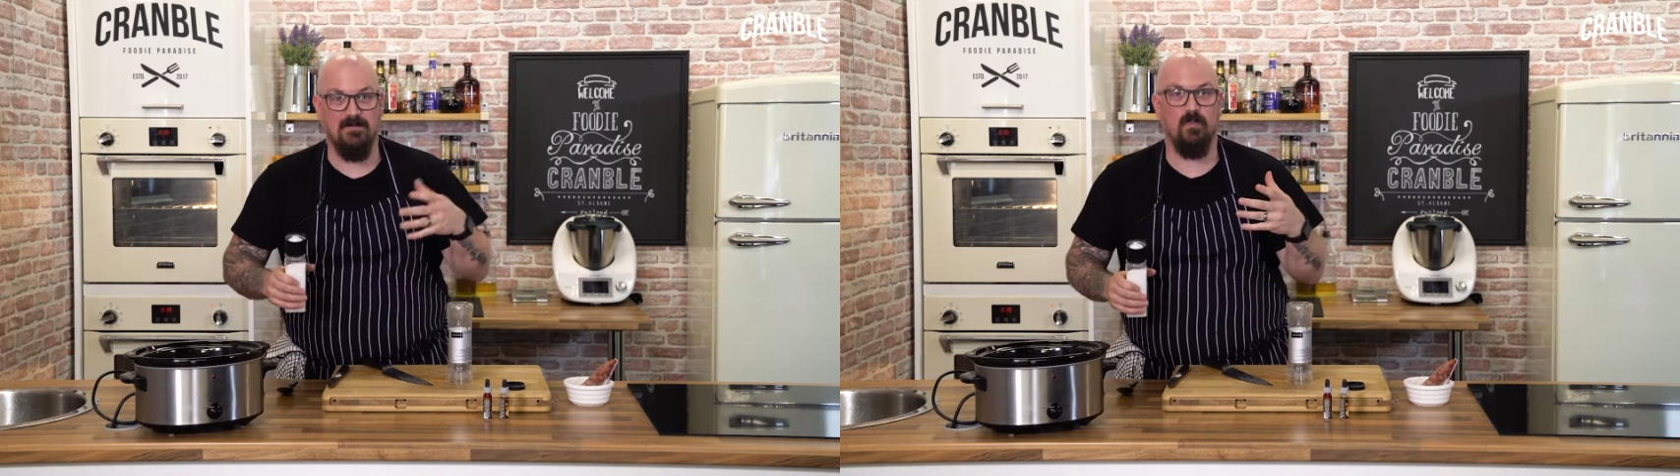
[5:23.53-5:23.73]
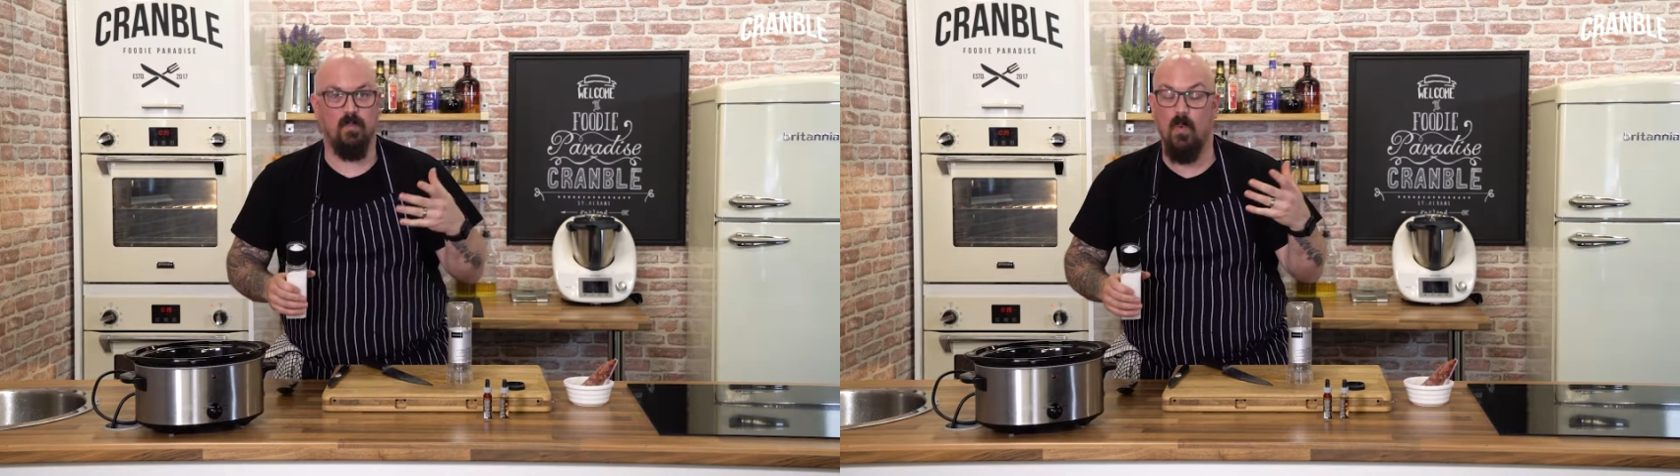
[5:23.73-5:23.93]

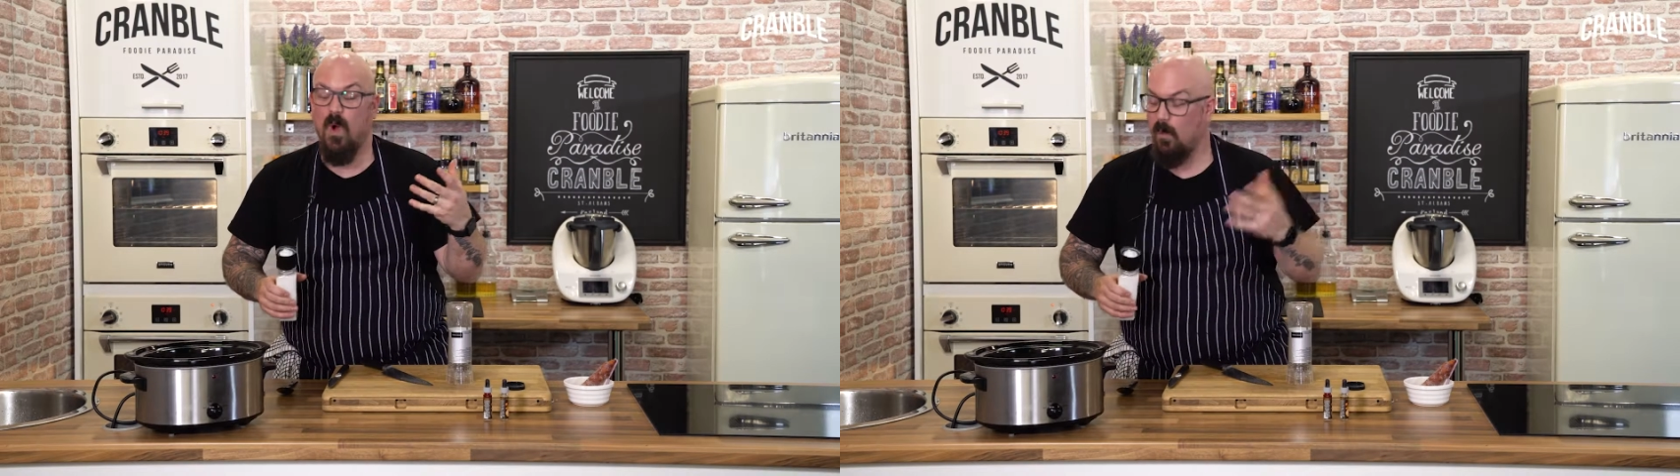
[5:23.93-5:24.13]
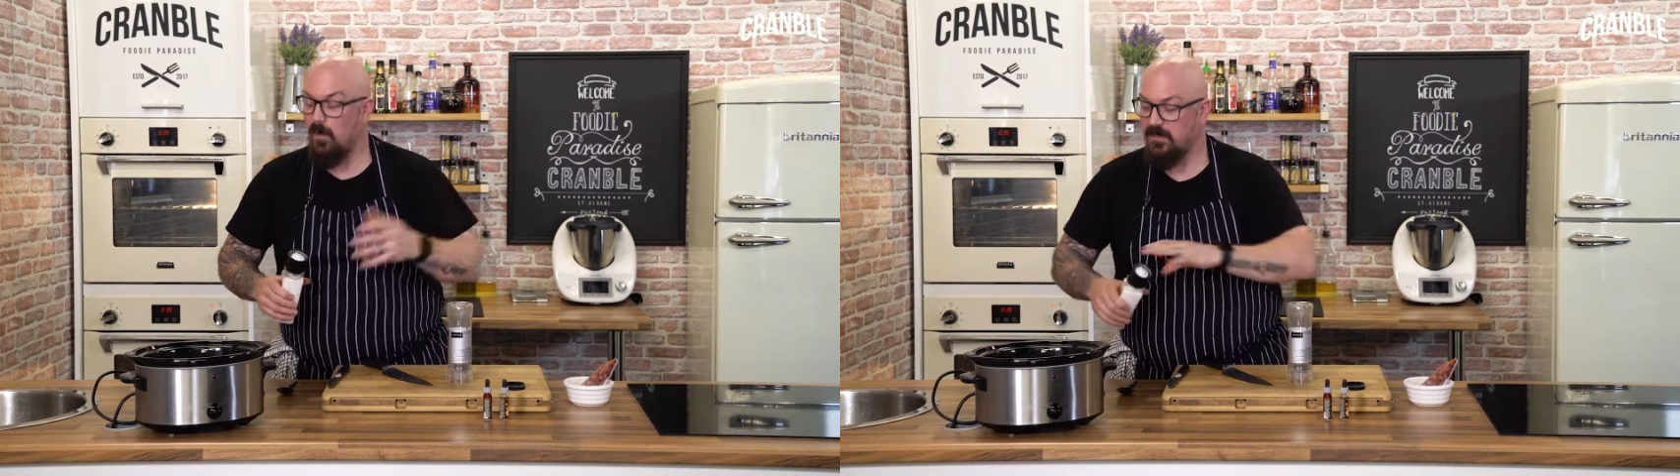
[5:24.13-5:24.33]
in
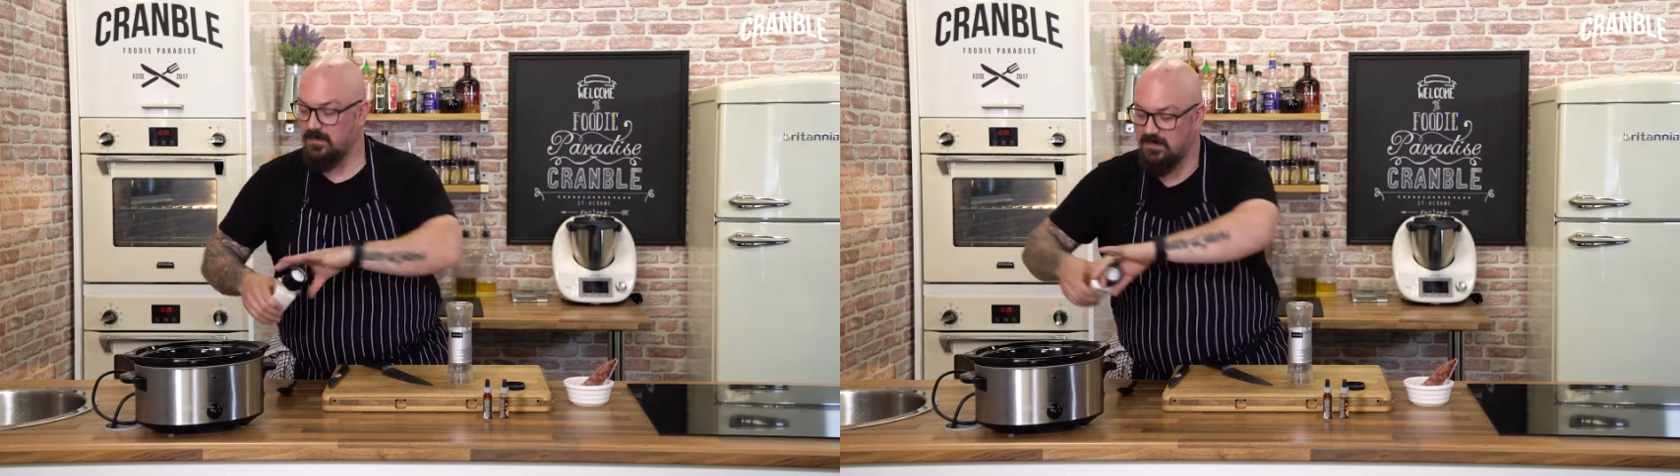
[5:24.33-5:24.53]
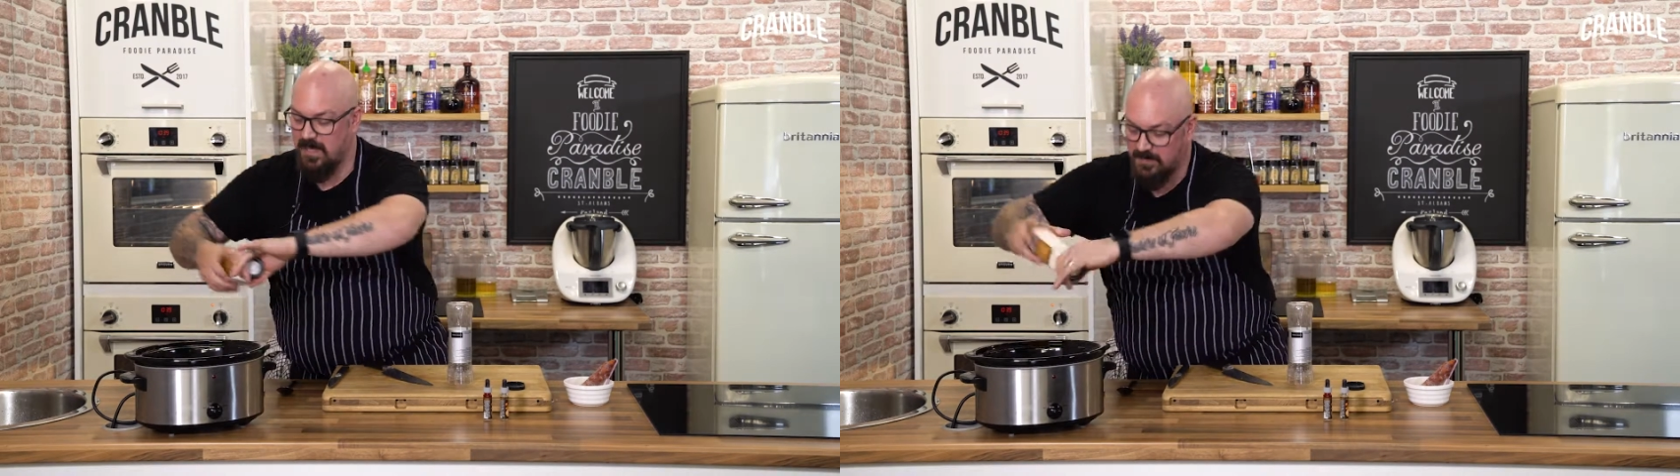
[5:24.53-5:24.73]
what I want it
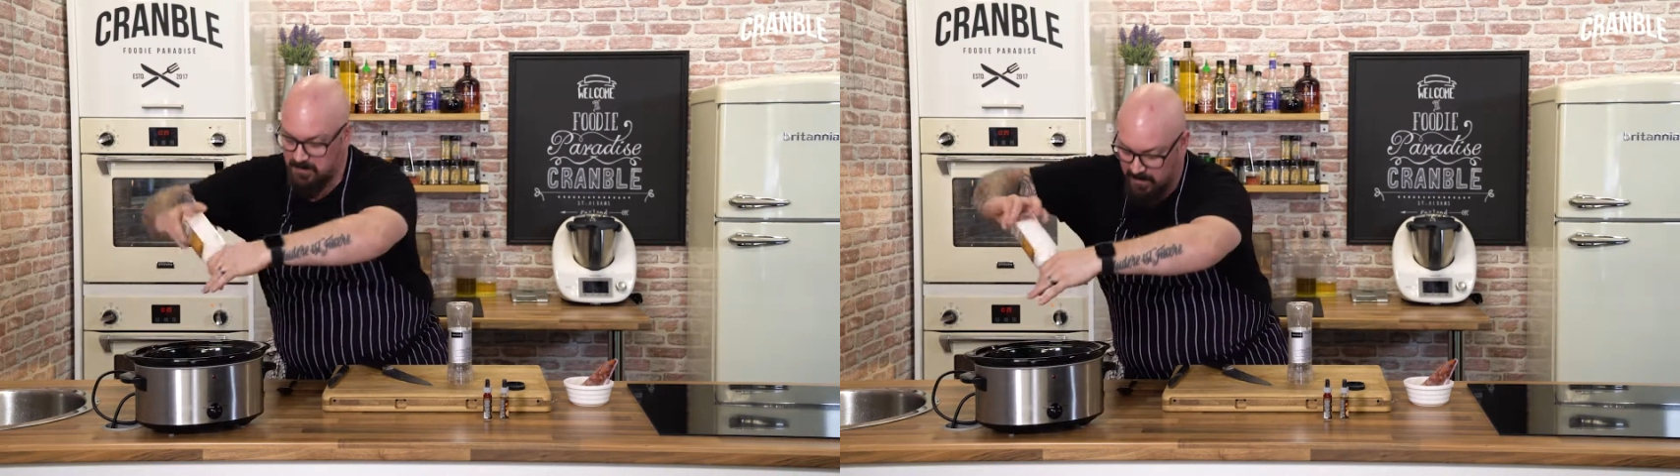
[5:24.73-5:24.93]
to taste